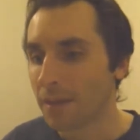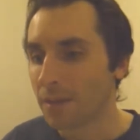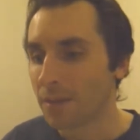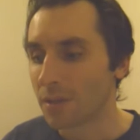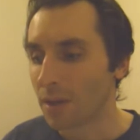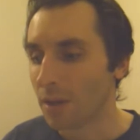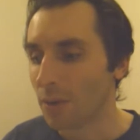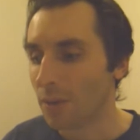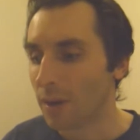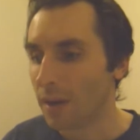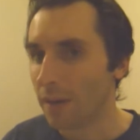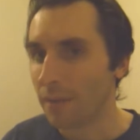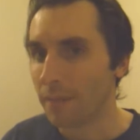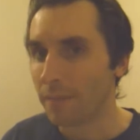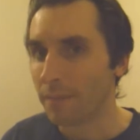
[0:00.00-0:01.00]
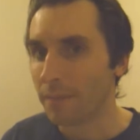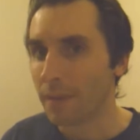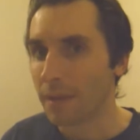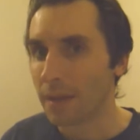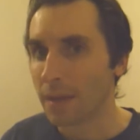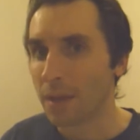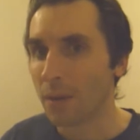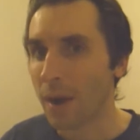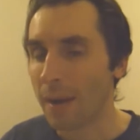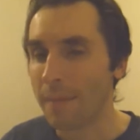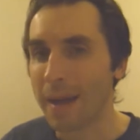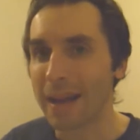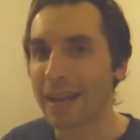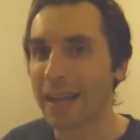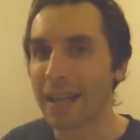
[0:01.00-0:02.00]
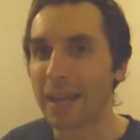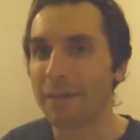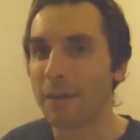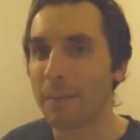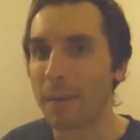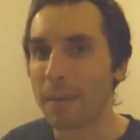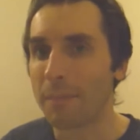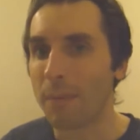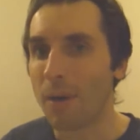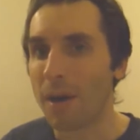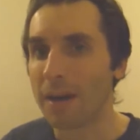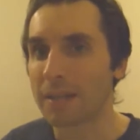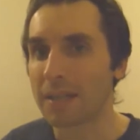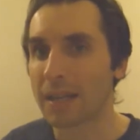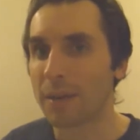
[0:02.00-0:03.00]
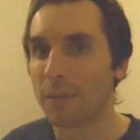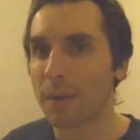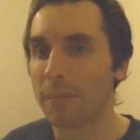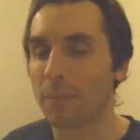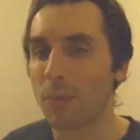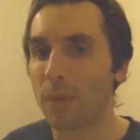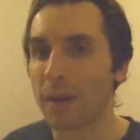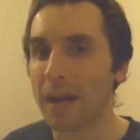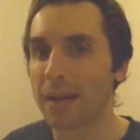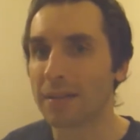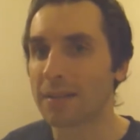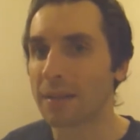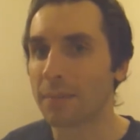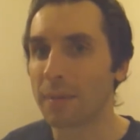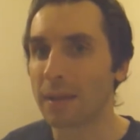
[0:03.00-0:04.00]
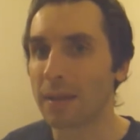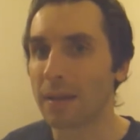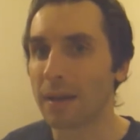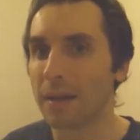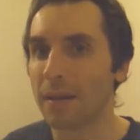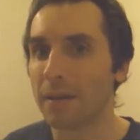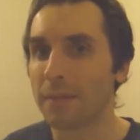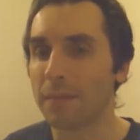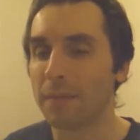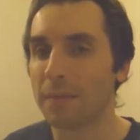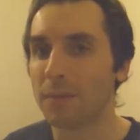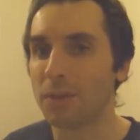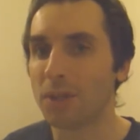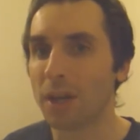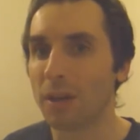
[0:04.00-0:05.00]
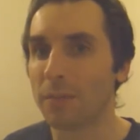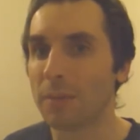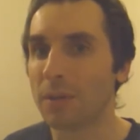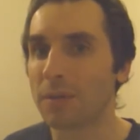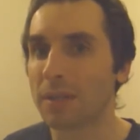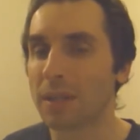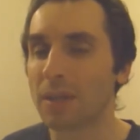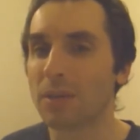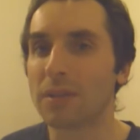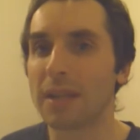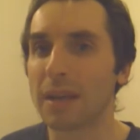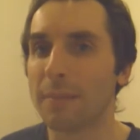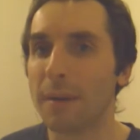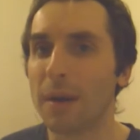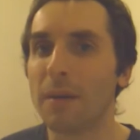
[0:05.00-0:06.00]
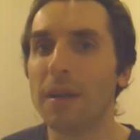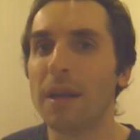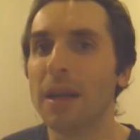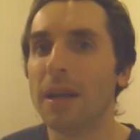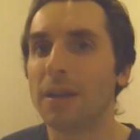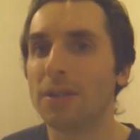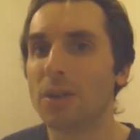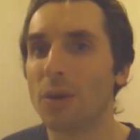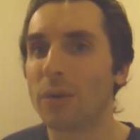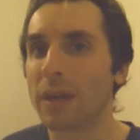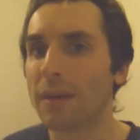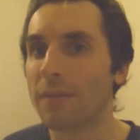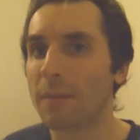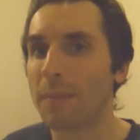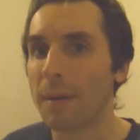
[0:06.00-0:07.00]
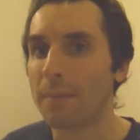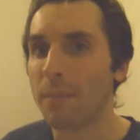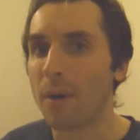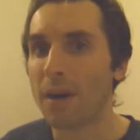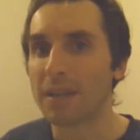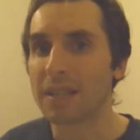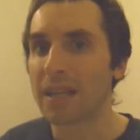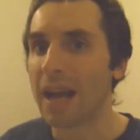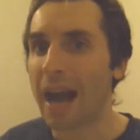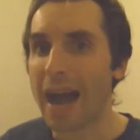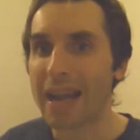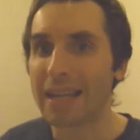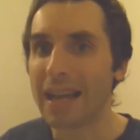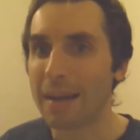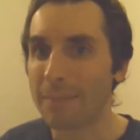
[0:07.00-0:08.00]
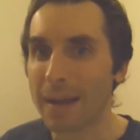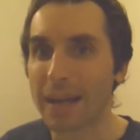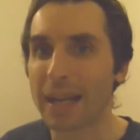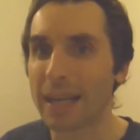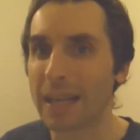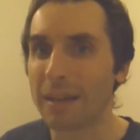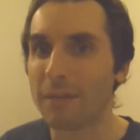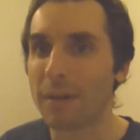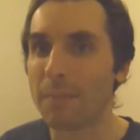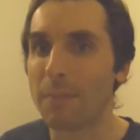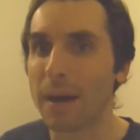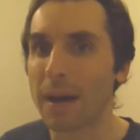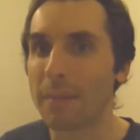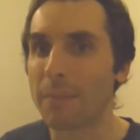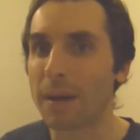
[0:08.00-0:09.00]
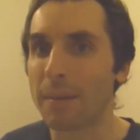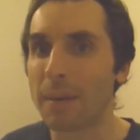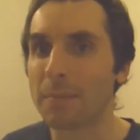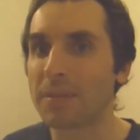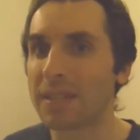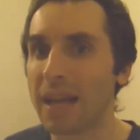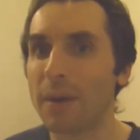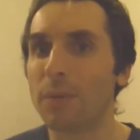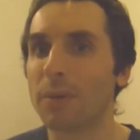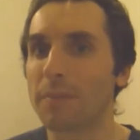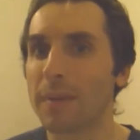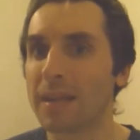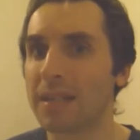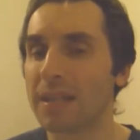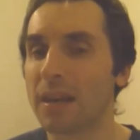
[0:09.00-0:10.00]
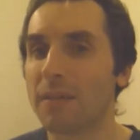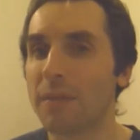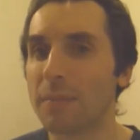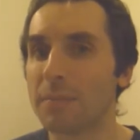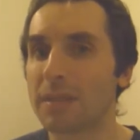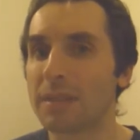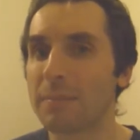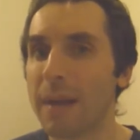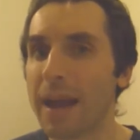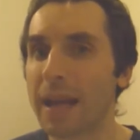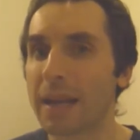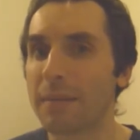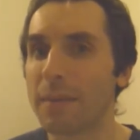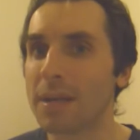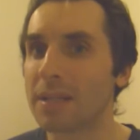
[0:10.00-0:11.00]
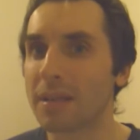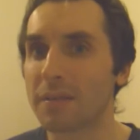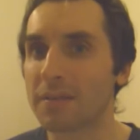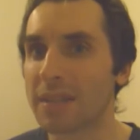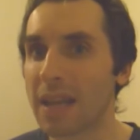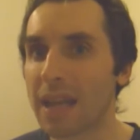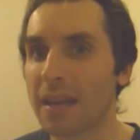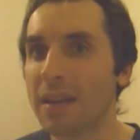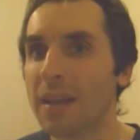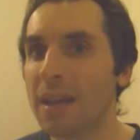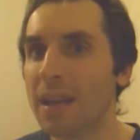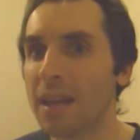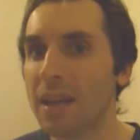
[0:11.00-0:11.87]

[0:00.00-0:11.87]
not going to give up on Boston. I want to point out something, Shell Music, you said about don't give up on Boston. I'm not going to give up on it, but I'm upset with myself. I'm smacking myself saying,